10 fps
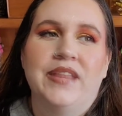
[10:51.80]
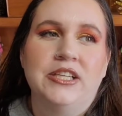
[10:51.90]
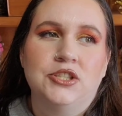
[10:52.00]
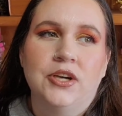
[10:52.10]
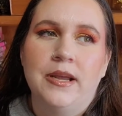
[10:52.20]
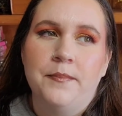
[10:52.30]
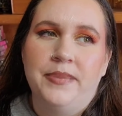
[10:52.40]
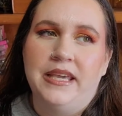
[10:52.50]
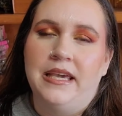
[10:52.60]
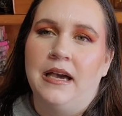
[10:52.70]
they
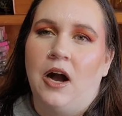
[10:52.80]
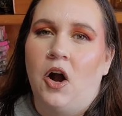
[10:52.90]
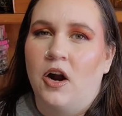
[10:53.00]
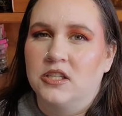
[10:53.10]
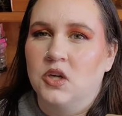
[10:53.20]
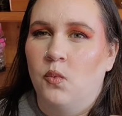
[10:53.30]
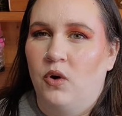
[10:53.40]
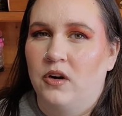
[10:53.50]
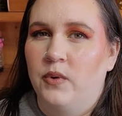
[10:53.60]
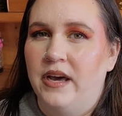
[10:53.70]
shouldn't be hard to
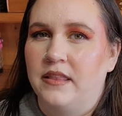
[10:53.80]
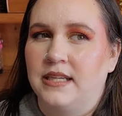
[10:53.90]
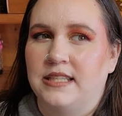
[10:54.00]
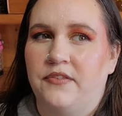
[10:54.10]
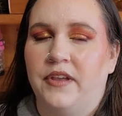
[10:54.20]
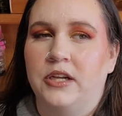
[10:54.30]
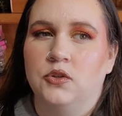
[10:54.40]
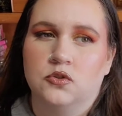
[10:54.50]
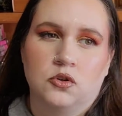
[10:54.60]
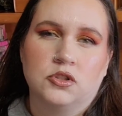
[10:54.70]
work with, because I feel
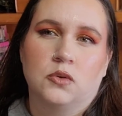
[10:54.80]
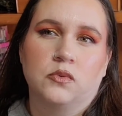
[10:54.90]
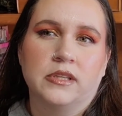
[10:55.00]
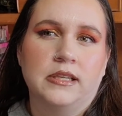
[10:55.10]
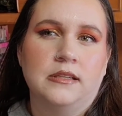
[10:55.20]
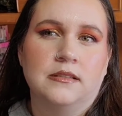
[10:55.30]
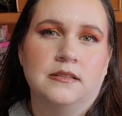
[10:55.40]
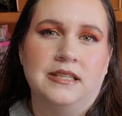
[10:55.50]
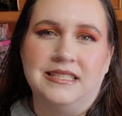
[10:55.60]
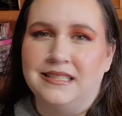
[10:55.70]
like neutrals are really
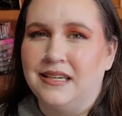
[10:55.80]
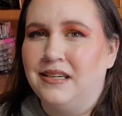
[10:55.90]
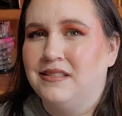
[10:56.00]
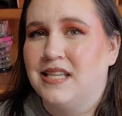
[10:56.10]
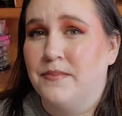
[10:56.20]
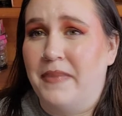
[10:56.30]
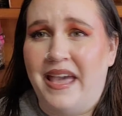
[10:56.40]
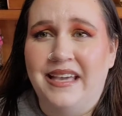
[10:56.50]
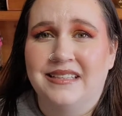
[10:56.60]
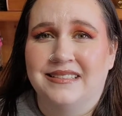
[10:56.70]
easy to
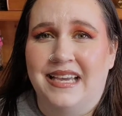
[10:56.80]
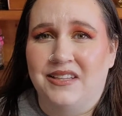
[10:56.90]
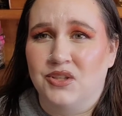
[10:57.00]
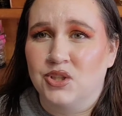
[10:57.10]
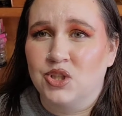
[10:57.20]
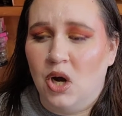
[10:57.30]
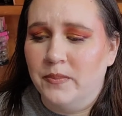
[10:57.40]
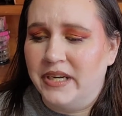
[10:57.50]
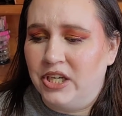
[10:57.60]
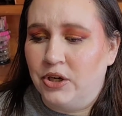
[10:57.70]
make. Like there's
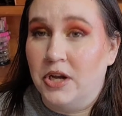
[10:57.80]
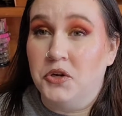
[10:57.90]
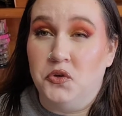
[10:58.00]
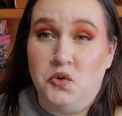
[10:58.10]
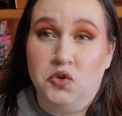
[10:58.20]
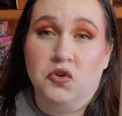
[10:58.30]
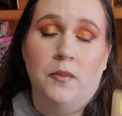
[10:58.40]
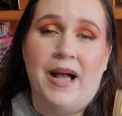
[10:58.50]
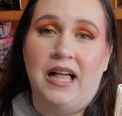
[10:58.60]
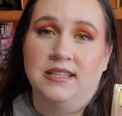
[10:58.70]
so many good
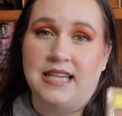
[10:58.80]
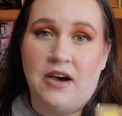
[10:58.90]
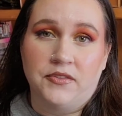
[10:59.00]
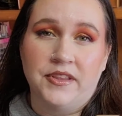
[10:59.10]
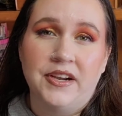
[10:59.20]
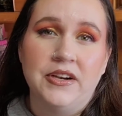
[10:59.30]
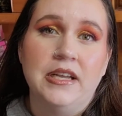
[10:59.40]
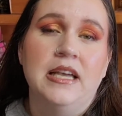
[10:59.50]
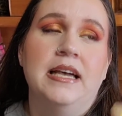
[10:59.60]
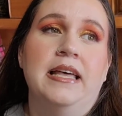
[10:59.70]
neutral palettes out
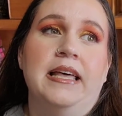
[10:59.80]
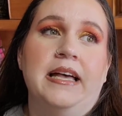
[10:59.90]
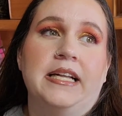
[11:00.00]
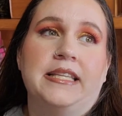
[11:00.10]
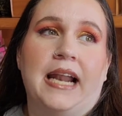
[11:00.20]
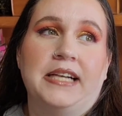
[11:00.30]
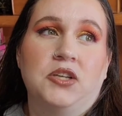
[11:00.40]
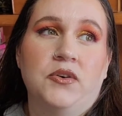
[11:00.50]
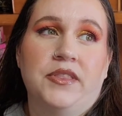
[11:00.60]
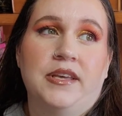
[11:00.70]
there that I
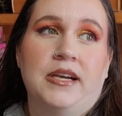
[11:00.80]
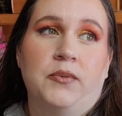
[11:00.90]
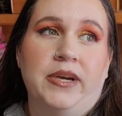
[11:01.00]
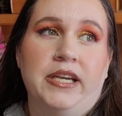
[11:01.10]
don't think